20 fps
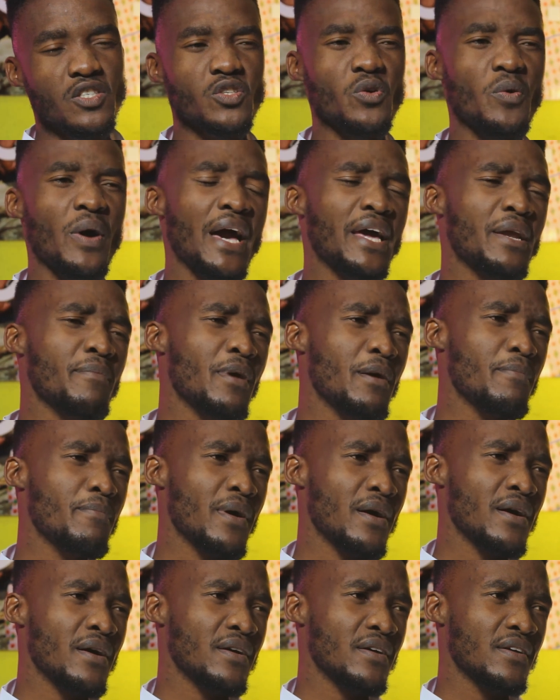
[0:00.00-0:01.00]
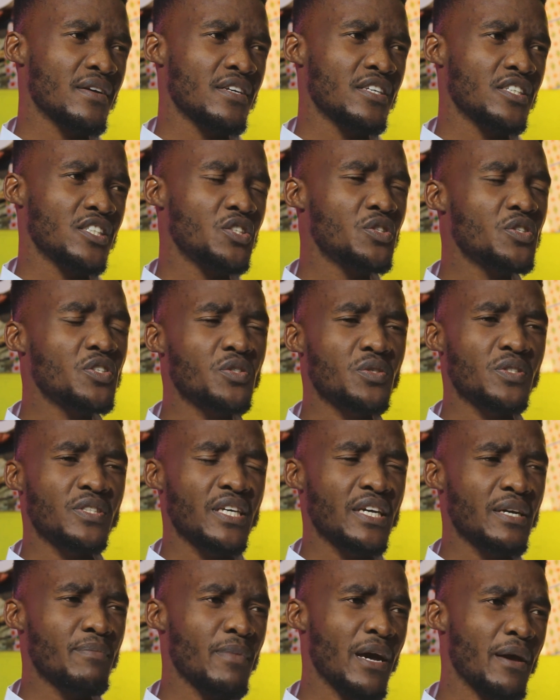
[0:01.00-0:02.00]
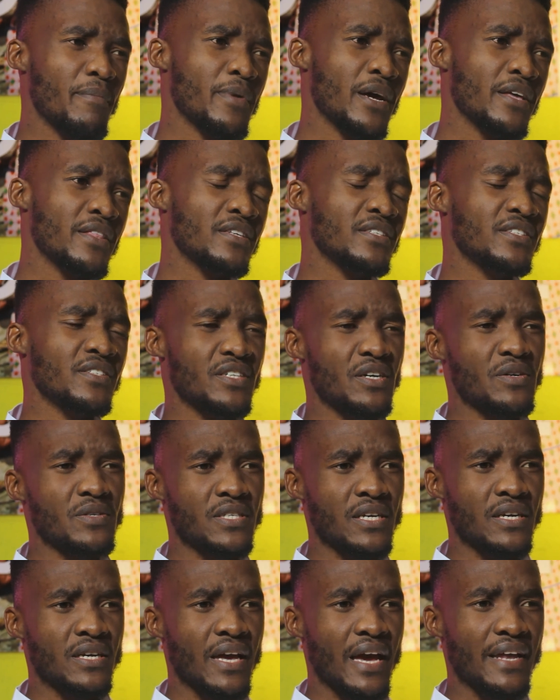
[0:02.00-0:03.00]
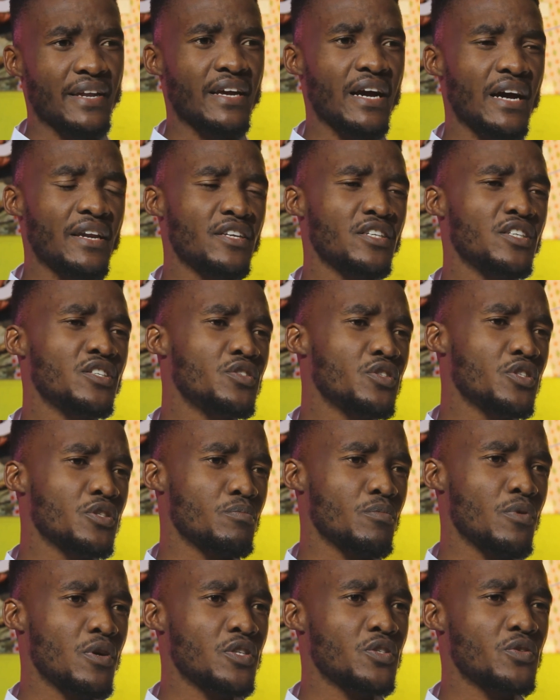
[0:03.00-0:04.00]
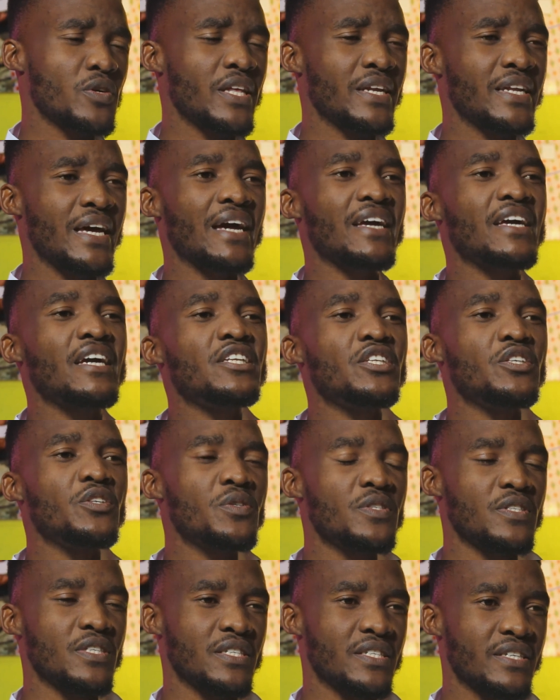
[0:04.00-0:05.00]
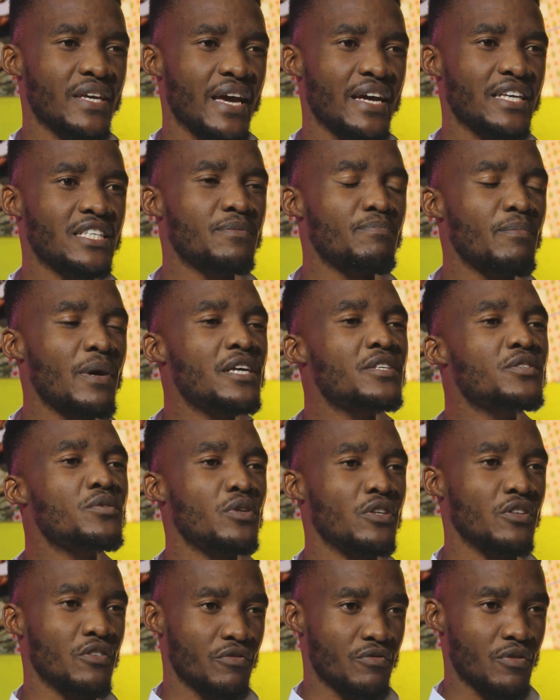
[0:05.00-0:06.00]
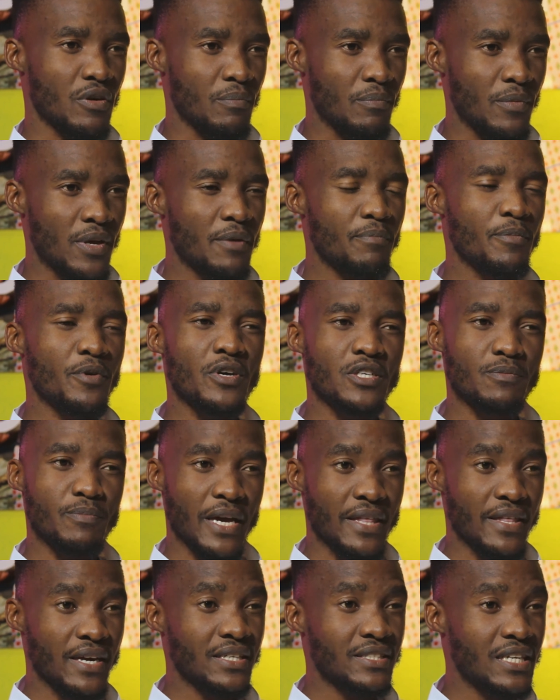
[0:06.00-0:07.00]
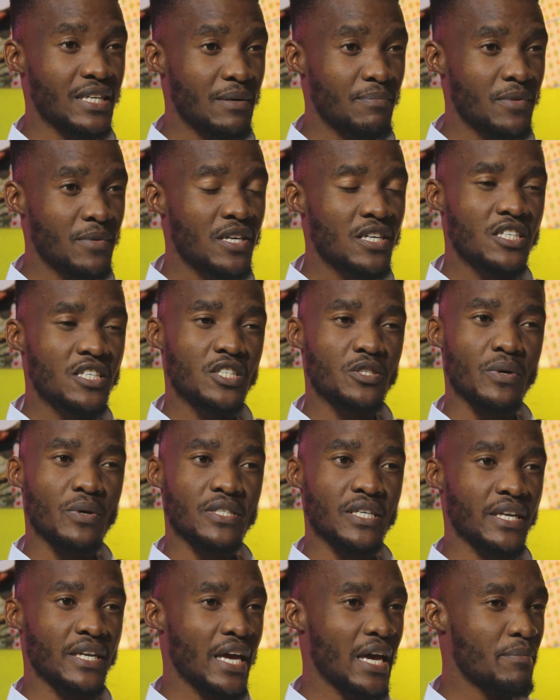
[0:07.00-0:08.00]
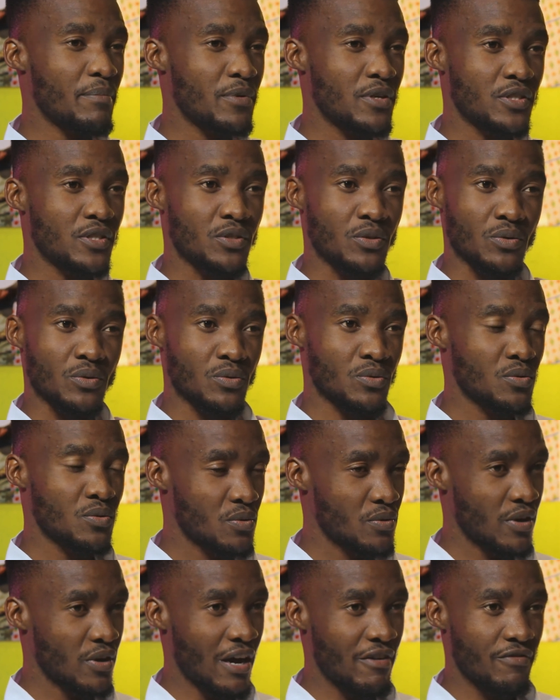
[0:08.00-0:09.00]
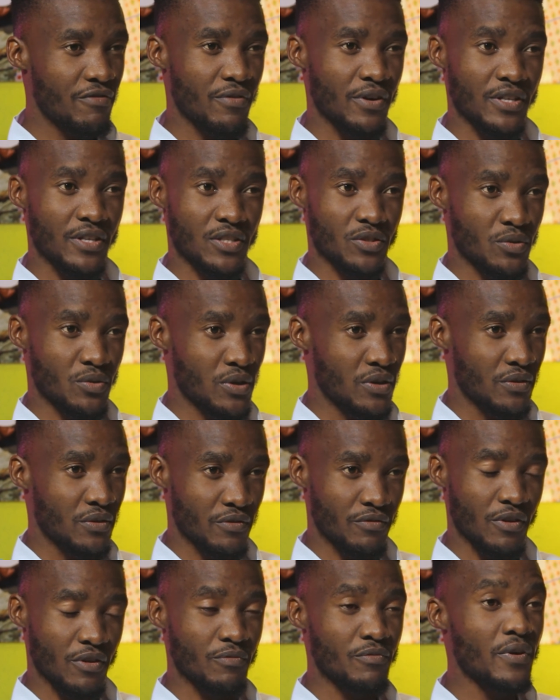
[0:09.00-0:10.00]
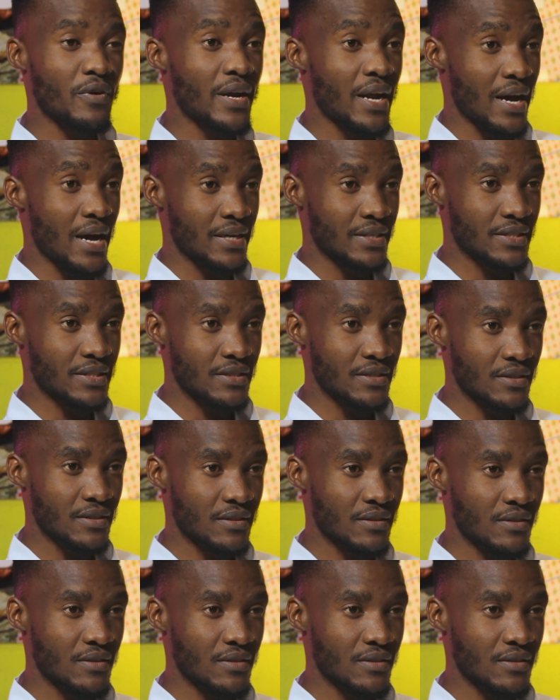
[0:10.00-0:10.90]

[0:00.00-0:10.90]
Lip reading: So I remember she used to take my brother's trouser and cut it into small so that I can use it as my school uniform, because by that time she was unable to afford the school uniform for us.